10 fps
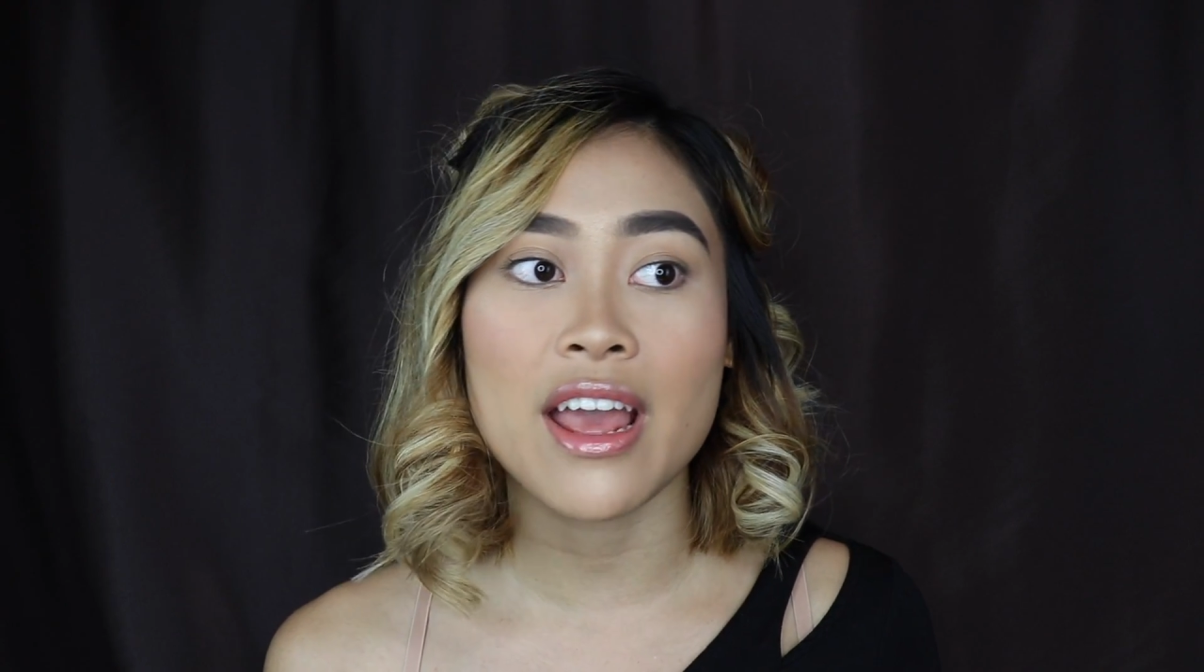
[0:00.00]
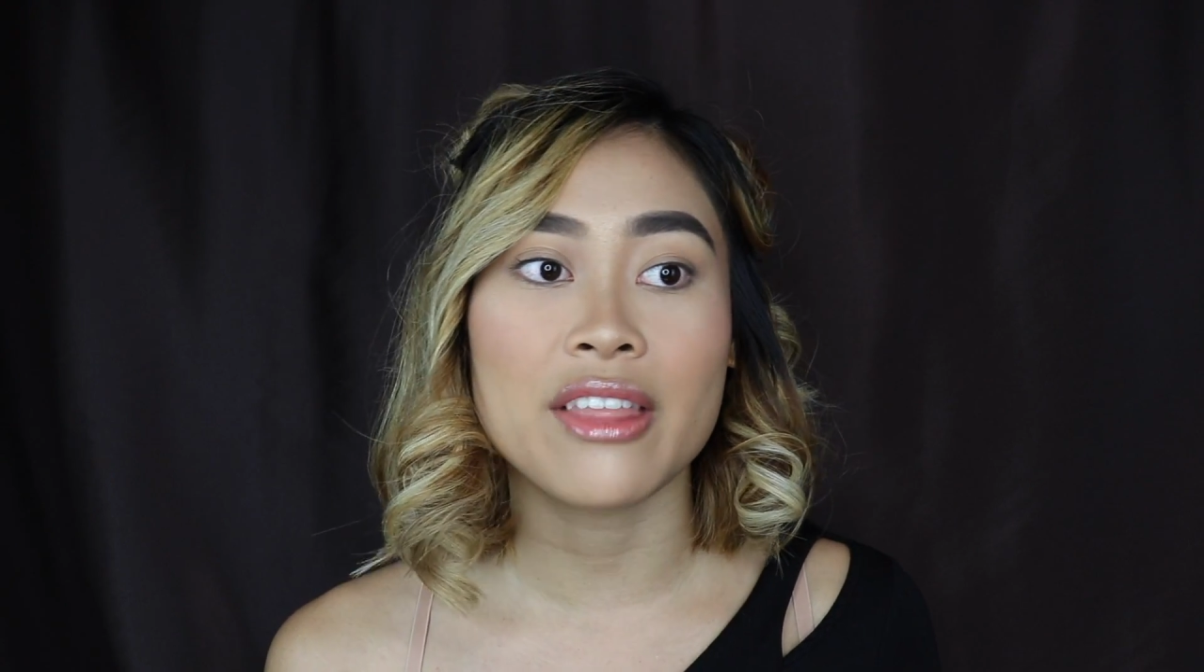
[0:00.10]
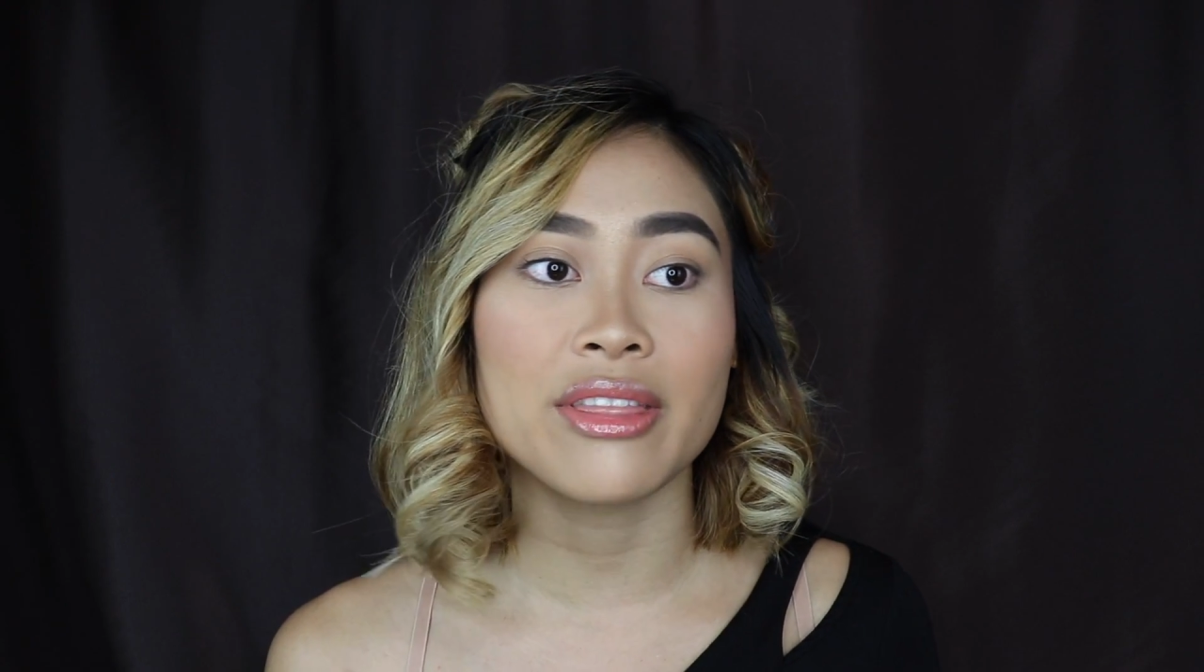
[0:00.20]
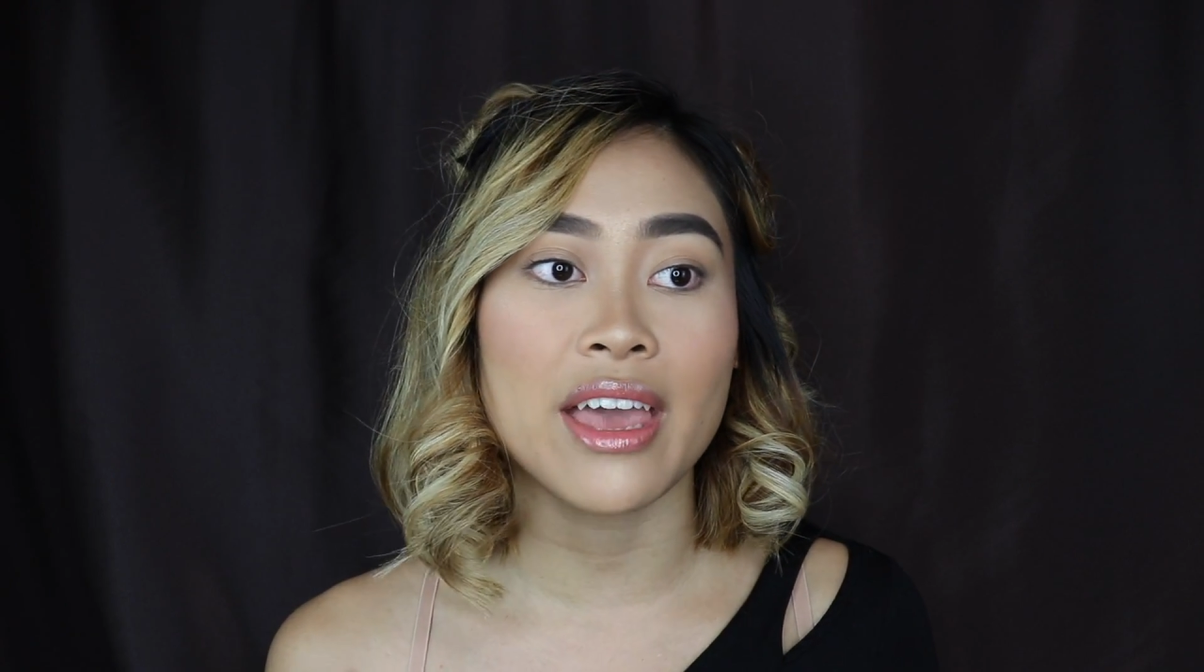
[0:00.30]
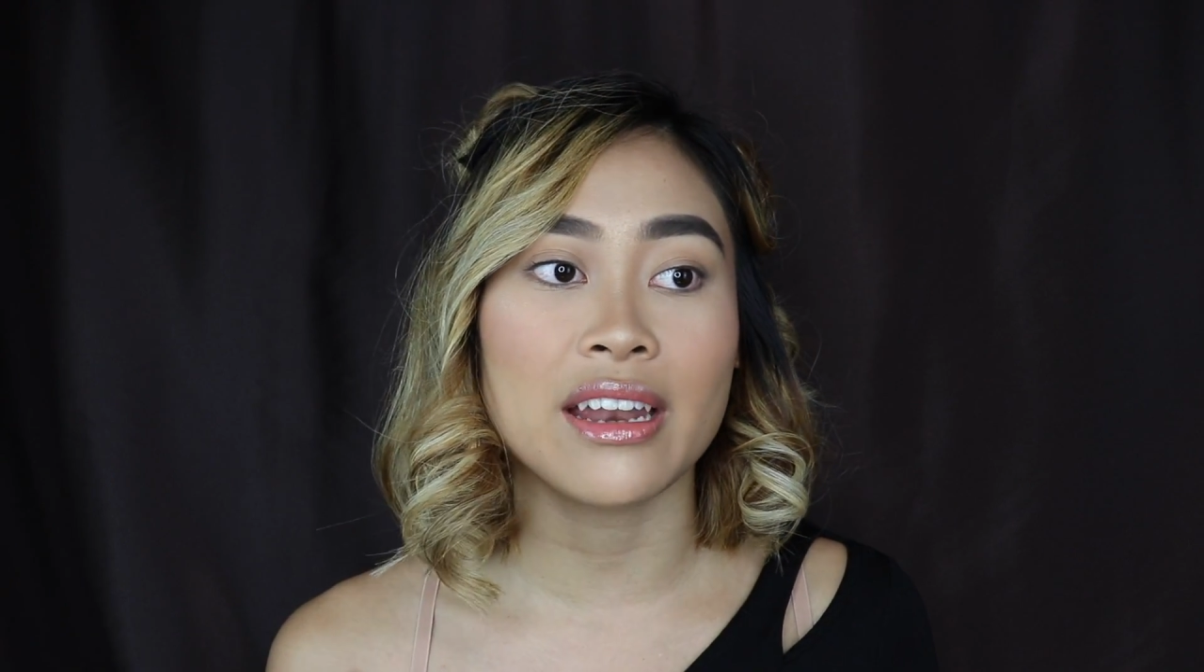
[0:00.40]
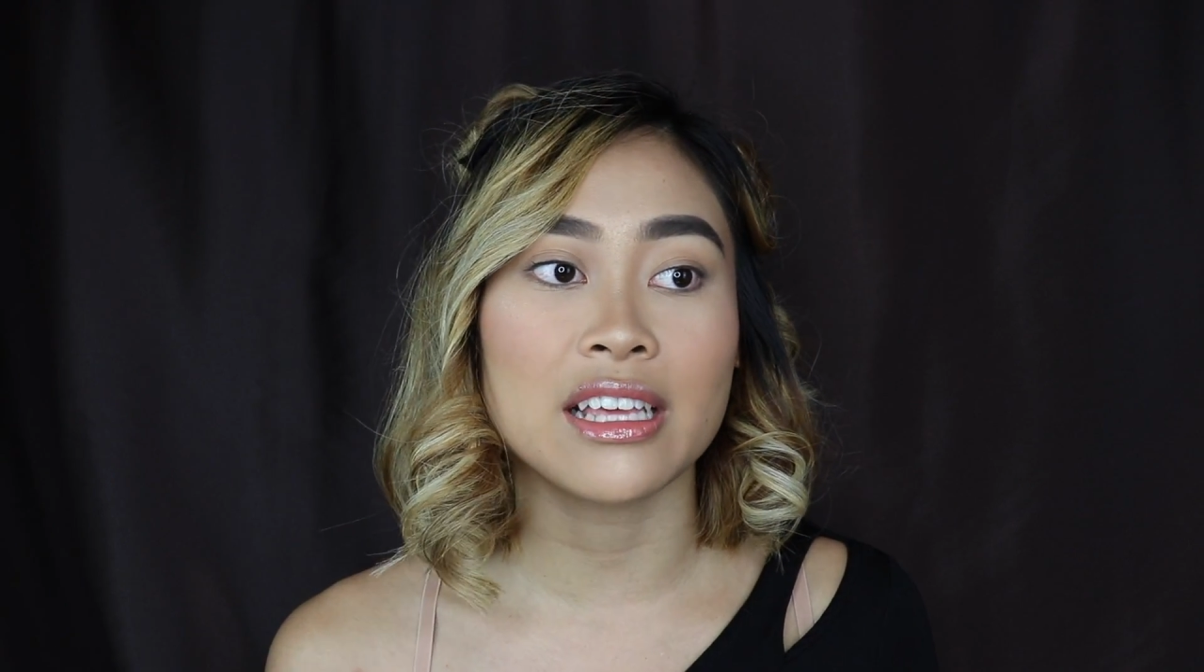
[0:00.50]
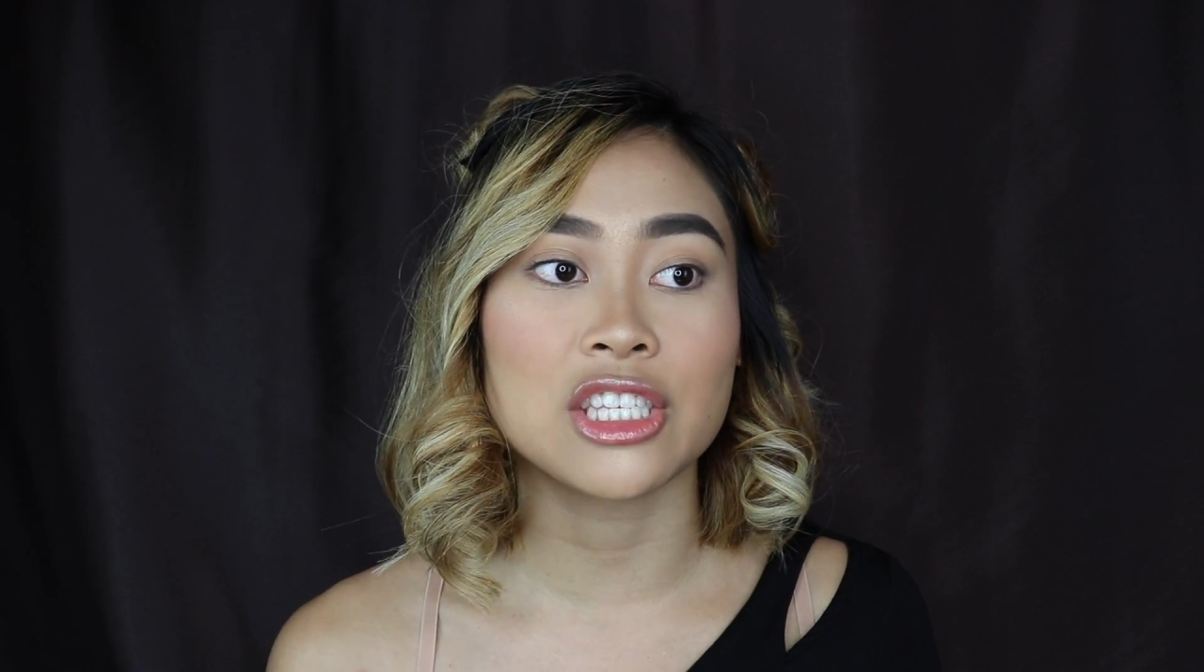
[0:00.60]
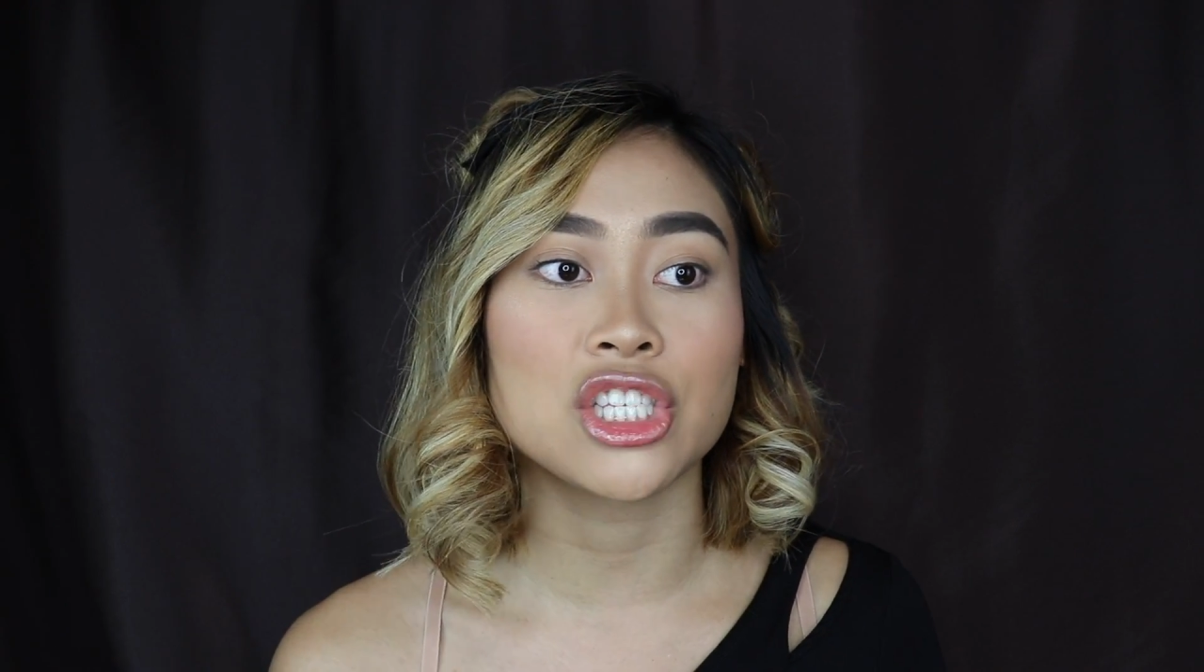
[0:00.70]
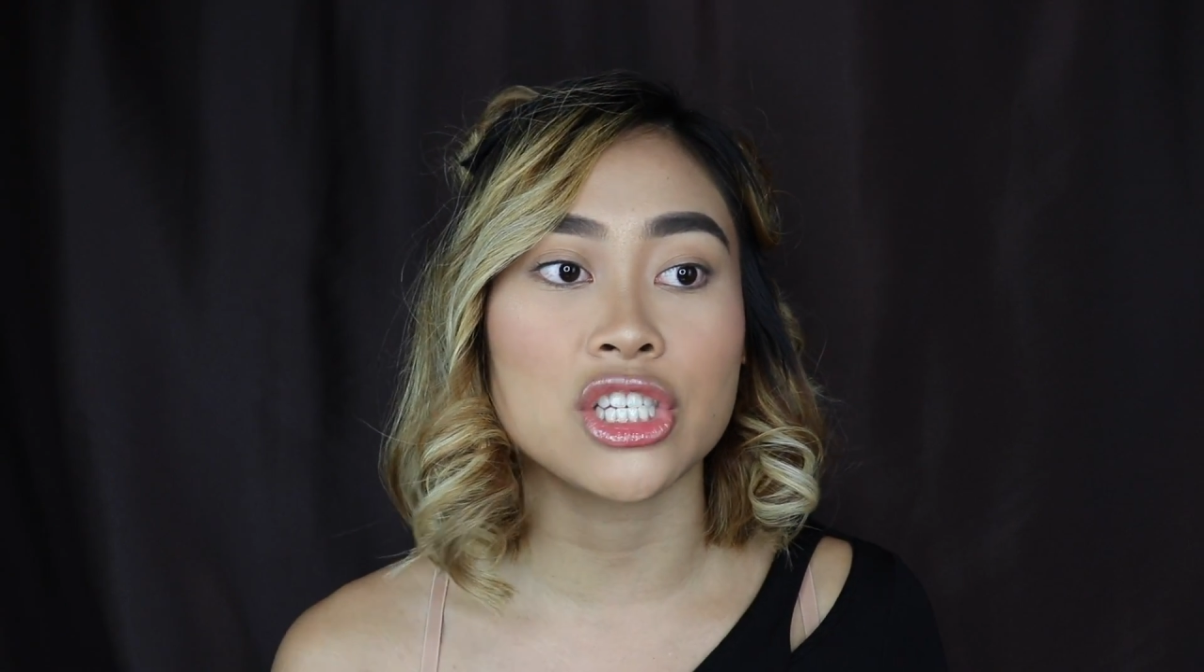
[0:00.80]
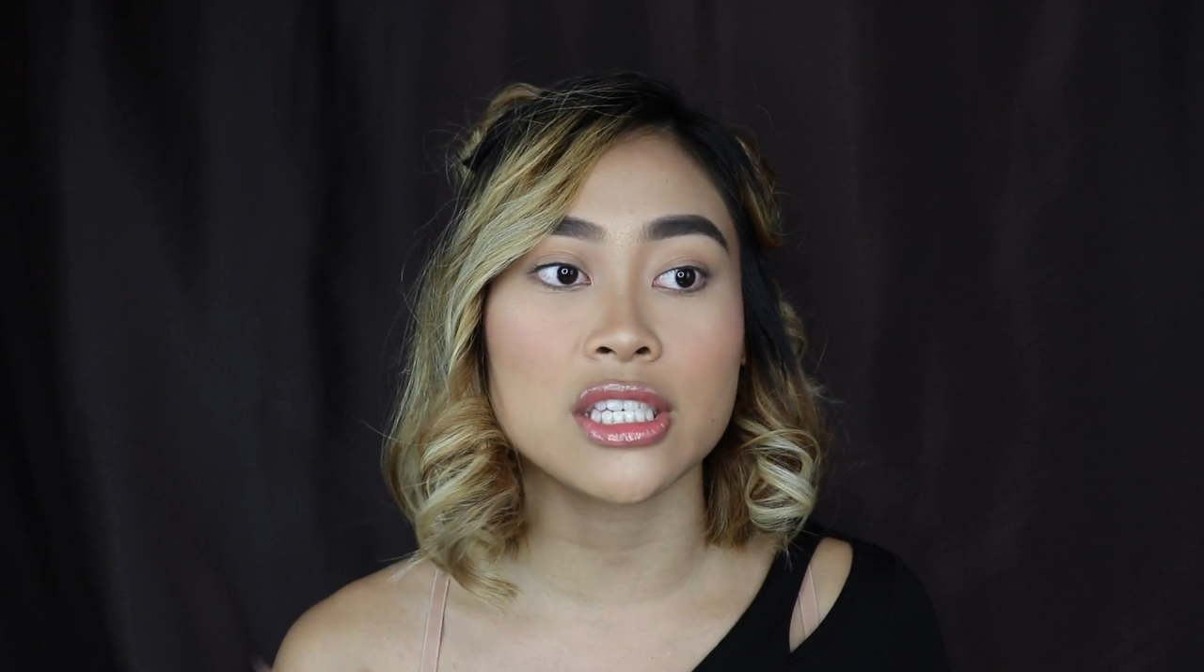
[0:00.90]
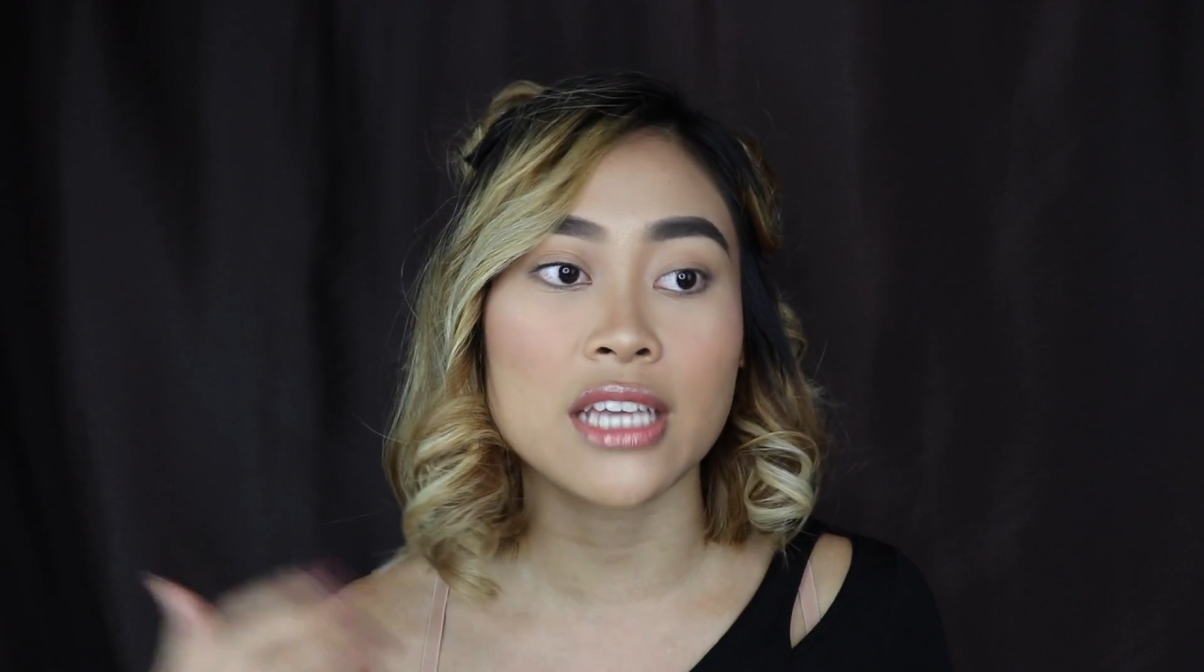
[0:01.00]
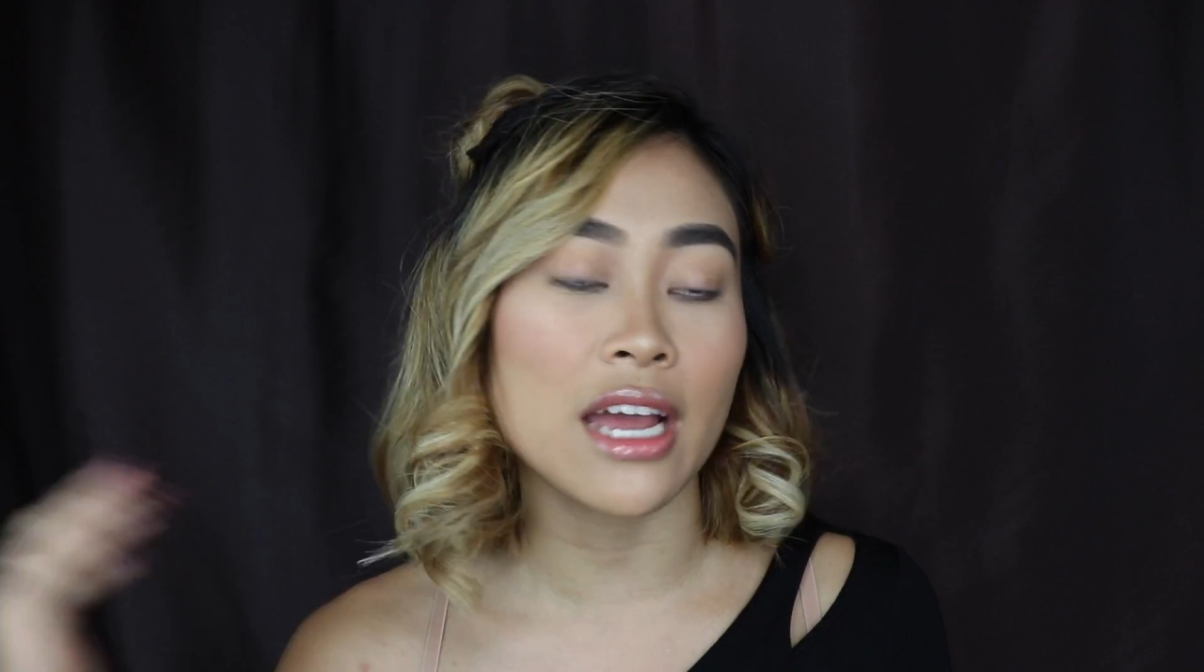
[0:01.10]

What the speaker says: and then it's just